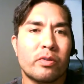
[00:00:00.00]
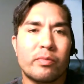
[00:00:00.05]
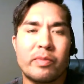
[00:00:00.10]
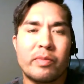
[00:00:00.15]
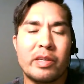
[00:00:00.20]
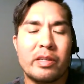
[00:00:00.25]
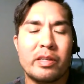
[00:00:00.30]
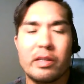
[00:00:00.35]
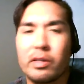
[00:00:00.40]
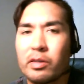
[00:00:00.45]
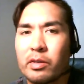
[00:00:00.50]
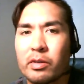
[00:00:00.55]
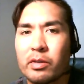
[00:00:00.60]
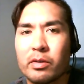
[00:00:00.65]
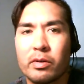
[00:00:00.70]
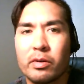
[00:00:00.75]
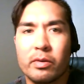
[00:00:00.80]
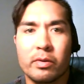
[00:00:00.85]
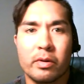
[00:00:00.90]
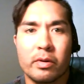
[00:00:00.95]
it be
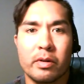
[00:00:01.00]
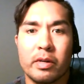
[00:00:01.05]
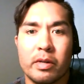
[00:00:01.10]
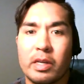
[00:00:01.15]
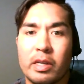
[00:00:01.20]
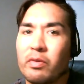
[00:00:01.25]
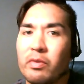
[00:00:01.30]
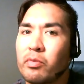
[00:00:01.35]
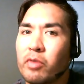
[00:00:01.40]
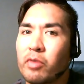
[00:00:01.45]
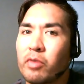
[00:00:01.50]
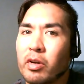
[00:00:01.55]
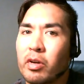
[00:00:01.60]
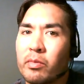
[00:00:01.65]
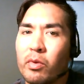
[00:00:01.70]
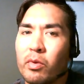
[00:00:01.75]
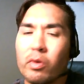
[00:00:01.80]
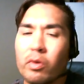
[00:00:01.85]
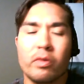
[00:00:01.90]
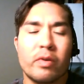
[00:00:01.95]
digital or even
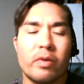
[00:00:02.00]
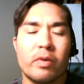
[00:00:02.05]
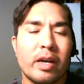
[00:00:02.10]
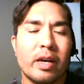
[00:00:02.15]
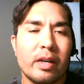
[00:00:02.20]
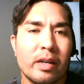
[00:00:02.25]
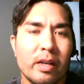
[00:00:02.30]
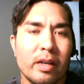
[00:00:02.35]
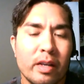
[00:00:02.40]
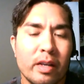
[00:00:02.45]
brick and mortar, right?